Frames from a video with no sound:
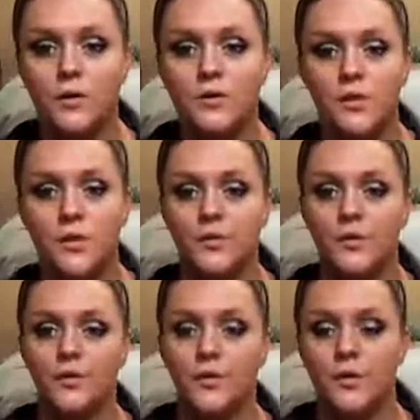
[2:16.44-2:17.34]
kinds. I've
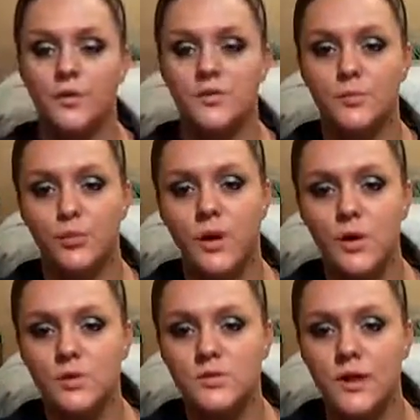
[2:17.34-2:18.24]
used kind of
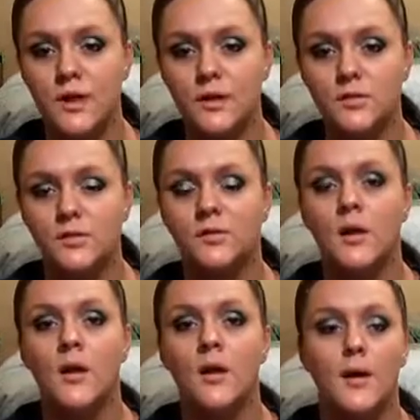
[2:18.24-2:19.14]
spray-on
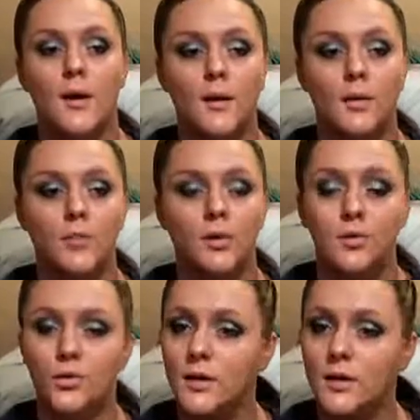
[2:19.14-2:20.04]
tans,
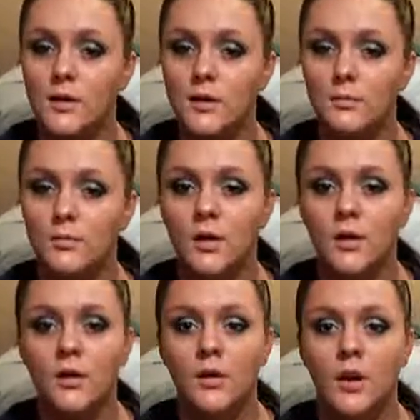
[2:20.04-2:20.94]
cream,
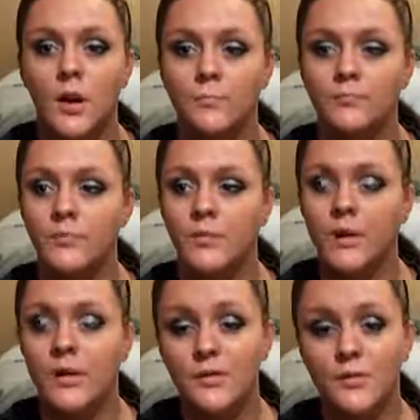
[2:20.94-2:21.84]

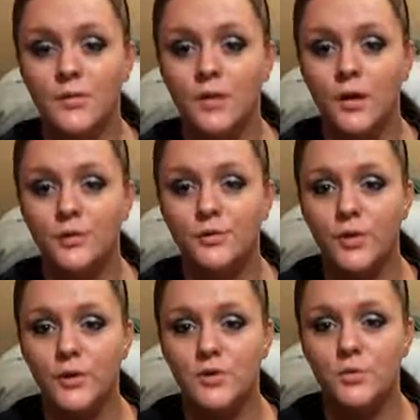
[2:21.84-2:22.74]
even kind of
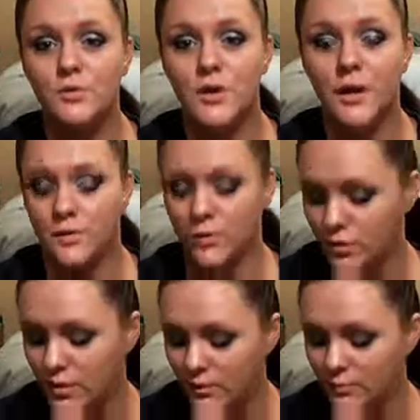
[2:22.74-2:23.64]
gradual tanning
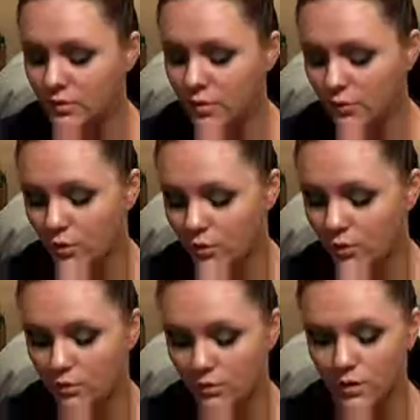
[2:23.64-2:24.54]
creams. I've
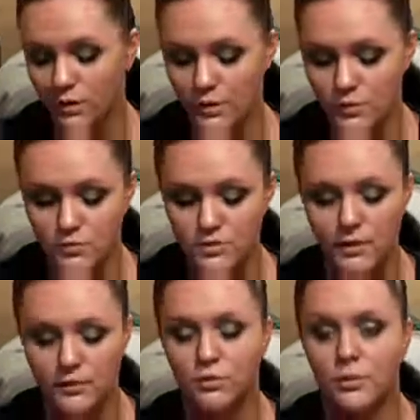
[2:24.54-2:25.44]
got a gradual
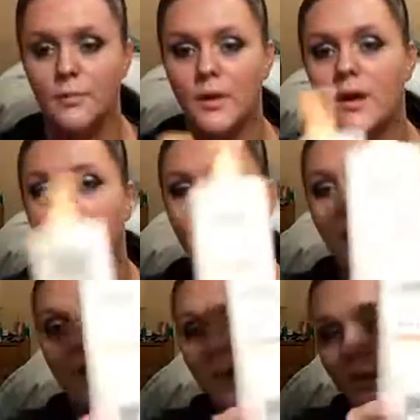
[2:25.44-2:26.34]
tanning cream
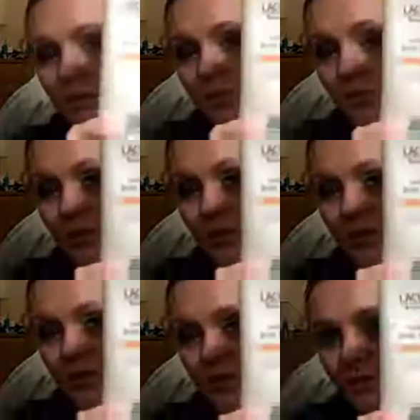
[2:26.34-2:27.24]
here. It's from
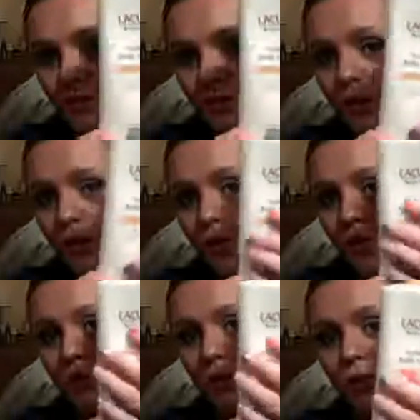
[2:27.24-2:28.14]
Beauties. It's their
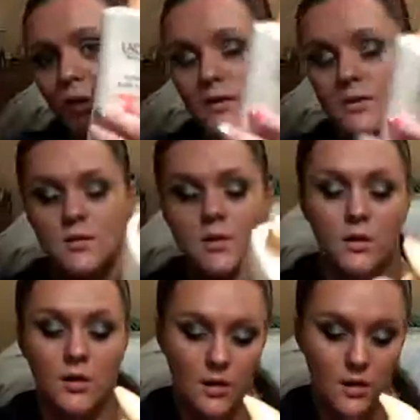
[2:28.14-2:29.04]
Lacura brand.